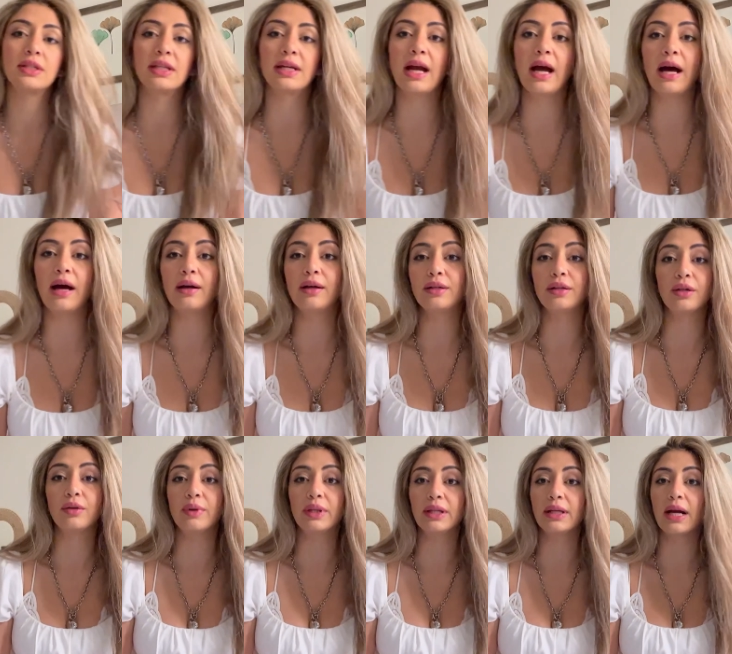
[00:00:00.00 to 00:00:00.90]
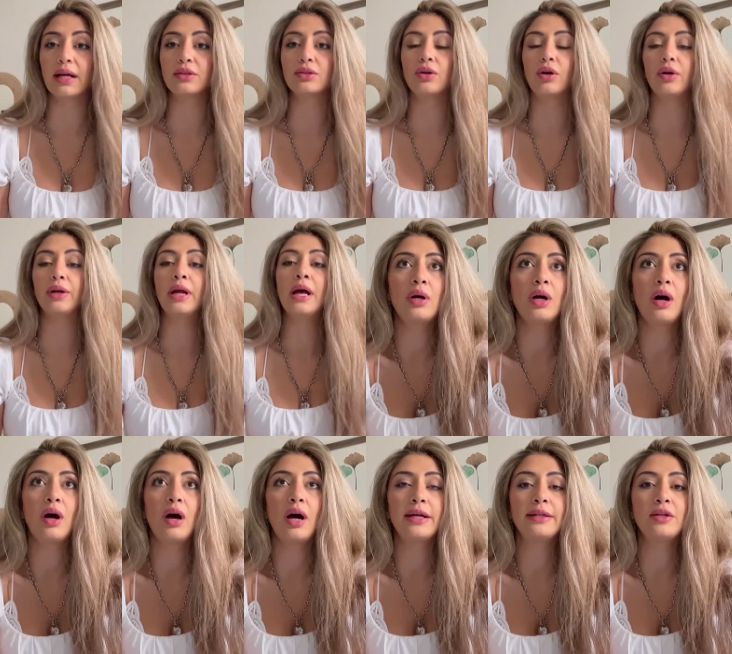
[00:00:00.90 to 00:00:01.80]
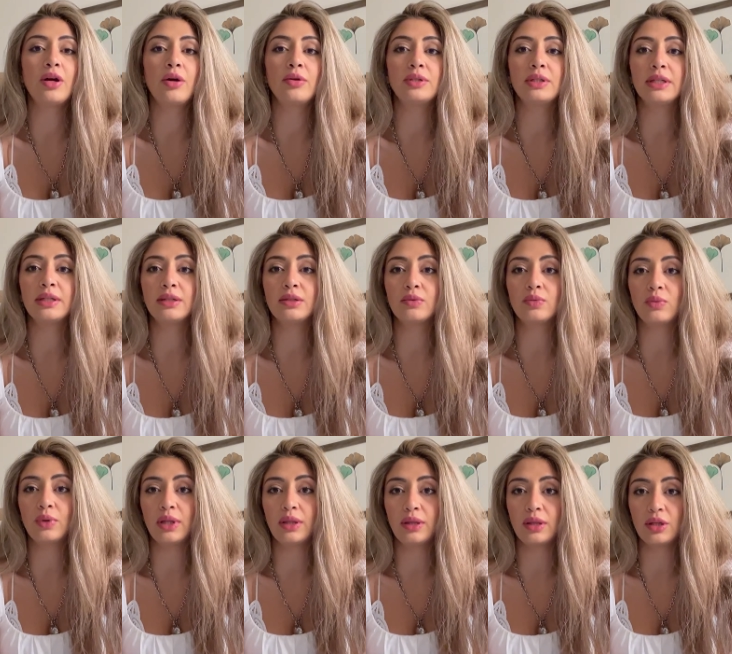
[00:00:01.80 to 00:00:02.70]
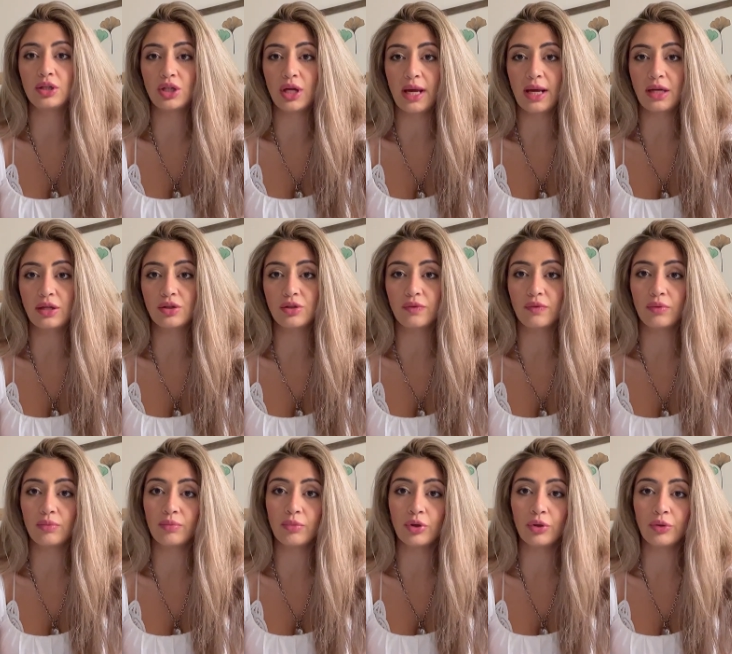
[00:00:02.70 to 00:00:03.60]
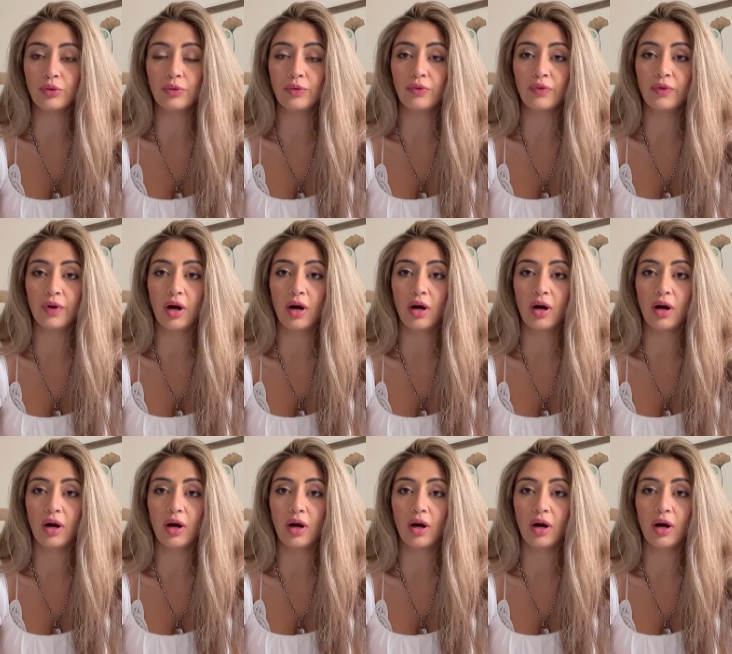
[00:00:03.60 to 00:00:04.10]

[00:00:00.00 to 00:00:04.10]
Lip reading: the cat, I don't know where the cat's gone. I noticed with the change of the move,